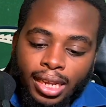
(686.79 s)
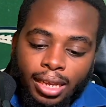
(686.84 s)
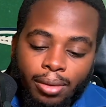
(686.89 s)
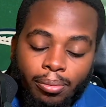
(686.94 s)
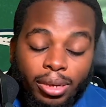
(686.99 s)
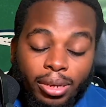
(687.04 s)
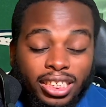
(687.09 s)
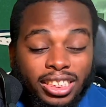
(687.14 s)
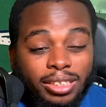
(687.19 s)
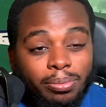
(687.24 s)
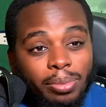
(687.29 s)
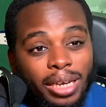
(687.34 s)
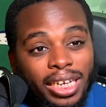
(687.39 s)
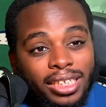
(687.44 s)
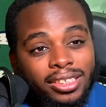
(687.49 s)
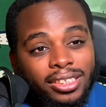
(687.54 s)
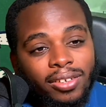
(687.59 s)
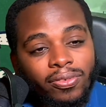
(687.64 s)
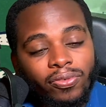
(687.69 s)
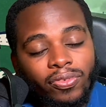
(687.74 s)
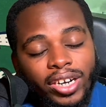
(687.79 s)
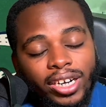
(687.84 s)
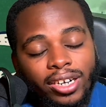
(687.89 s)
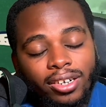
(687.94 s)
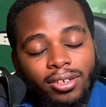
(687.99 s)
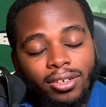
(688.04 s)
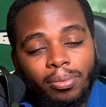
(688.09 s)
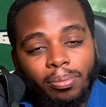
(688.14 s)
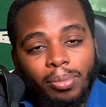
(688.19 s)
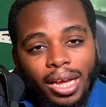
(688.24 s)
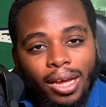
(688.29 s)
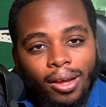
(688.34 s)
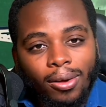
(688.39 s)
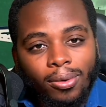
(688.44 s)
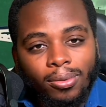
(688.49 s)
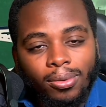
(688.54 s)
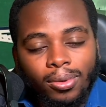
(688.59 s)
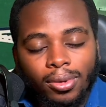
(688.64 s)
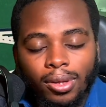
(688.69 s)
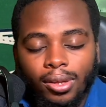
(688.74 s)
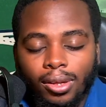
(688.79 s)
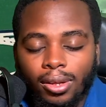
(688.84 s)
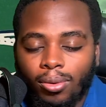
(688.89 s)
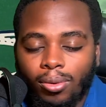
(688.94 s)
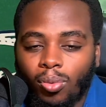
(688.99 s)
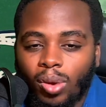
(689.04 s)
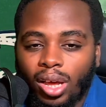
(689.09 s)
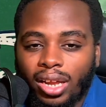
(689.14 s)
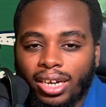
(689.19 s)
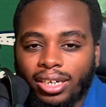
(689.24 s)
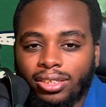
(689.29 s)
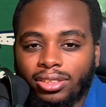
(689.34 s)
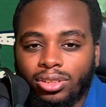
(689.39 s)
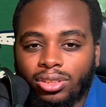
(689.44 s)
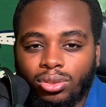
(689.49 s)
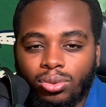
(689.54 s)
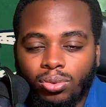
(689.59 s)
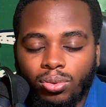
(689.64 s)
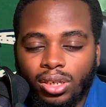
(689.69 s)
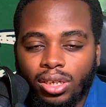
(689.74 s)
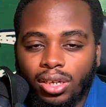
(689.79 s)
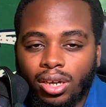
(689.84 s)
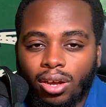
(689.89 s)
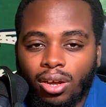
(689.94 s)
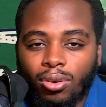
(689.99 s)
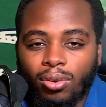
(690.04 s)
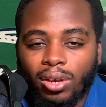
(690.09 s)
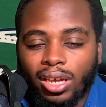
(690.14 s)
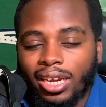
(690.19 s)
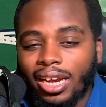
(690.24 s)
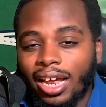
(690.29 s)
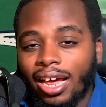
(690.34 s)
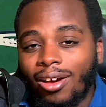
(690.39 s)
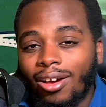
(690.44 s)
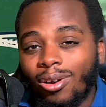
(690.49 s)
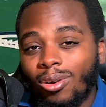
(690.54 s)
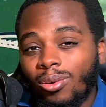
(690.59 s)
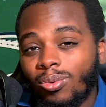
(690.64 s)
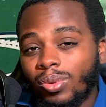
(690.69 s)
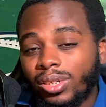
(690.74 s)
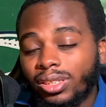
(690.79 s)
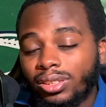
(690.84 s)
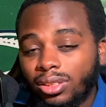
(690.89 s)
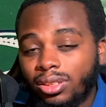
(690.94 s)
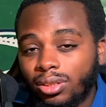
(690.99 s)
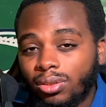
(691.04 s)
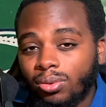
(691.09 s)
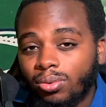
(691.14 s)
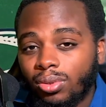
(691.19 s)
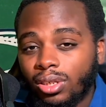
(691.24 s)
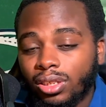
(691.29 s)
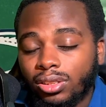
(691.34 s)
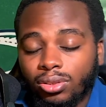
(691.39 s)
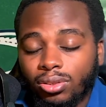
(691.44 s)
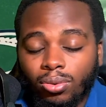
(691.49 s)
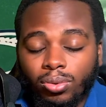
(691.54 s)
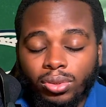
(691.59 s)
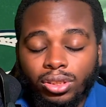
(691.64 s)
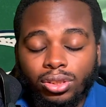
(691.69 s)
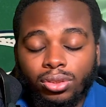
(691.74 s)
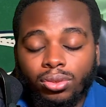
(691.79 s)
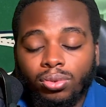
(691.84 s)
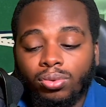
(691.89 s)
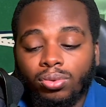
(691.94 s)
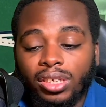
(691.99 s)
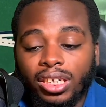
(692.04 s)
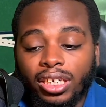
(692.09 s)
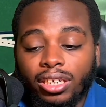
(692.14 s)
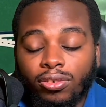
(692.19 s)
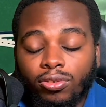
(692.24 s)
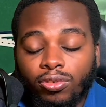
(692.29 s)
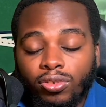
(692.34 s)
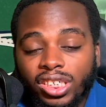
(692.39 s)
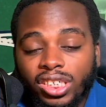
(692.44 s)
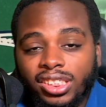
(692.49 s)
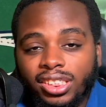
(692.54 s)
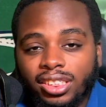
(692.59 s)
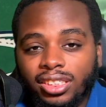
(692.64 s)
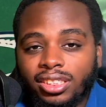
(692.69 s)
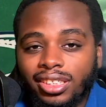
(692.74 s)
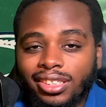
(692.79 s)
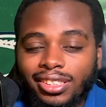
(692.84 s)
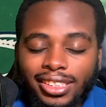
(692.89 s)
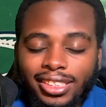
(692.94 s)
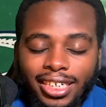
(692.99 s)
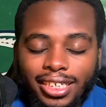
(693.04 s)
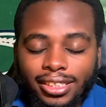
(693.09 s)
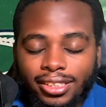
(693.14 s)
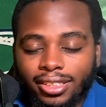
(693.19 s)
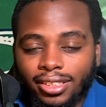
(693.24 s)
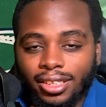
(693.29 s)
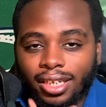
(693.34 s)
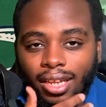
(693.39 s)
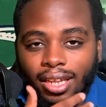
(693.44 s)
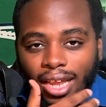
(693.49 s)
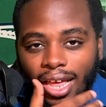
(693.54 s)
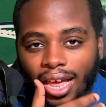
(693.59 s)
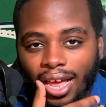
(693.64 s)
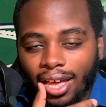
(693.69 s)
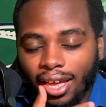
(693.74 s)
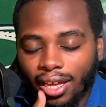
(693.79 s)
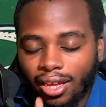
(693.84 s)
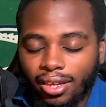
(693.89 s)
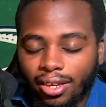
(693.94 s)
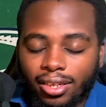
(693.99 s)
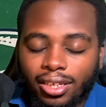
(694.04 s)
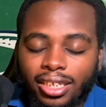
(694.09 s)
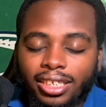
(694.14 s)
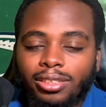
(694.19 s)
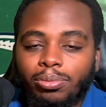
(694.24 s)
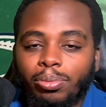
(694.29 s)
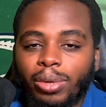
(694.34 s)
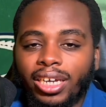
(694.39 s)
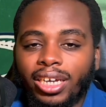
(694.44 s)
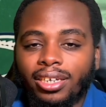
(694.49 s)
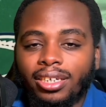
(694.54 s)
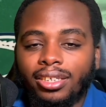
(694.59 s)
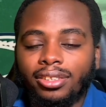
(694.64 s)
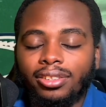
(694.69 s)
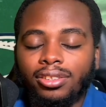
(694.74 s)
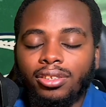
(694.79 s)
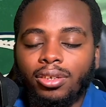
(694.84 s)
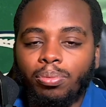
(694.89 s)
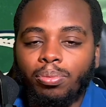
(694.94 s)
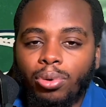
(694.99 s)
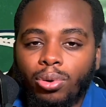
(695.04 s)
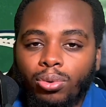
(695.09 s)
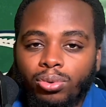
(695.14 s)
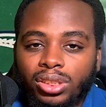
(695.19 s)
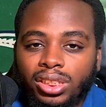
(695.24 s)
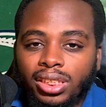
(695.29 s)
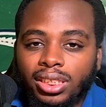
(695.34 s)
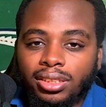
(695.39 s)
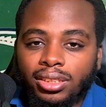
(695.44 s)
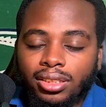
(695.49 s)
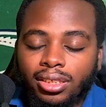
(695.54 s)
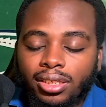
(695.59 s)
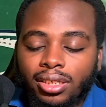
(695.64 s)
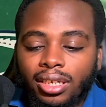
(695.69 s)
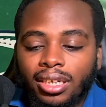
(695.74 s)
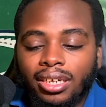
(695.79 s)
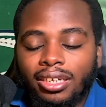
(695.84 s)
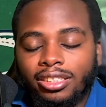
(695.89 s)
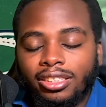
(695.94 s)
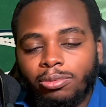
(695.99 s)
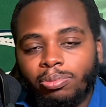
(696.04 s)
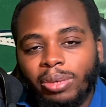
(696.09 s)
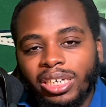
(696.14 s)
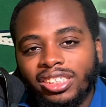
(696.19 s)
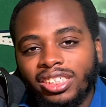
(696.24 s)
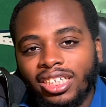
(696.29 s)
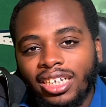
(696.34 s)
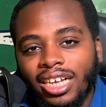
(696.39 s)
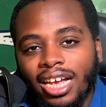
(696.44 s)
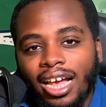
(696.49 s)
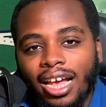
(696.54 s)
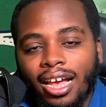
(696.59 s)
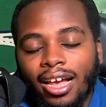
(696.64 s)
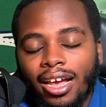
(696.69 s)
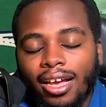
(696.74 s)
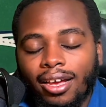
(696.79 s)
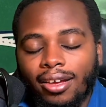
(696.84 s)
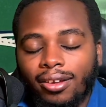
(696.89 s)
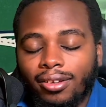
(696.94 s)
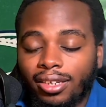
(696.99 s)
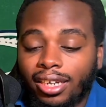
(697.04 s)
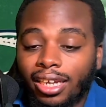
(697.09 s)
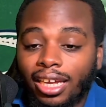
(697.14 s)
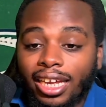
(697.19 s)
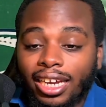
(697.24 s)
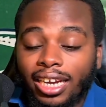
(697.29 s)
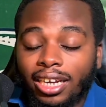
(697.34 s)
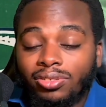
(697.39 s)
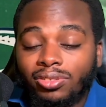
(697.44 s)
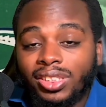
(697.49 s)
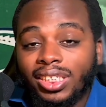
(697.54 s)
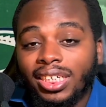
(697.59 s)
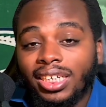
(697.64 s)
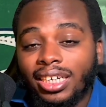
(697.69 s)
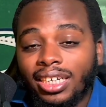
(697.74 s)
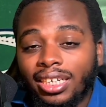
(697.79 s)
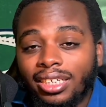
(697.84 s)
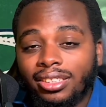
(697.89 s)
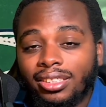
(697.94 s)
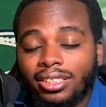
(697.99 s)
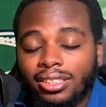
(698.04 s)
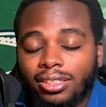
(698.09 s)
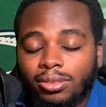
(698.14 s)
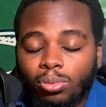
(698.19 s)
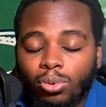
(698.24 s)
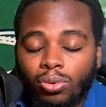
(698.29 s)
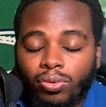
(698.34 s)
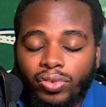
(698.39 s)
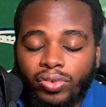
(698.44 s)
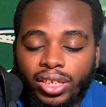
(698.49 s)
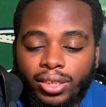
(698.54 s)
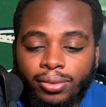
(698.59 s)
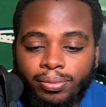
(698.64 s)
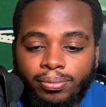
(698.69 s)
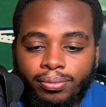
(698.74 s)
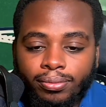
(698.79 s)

But it's best to figure them out while they're 2-0 and not 0-2, because 0-2 decreases your chances a lot, at least making it to the postseason, especially how the NFC East is moving.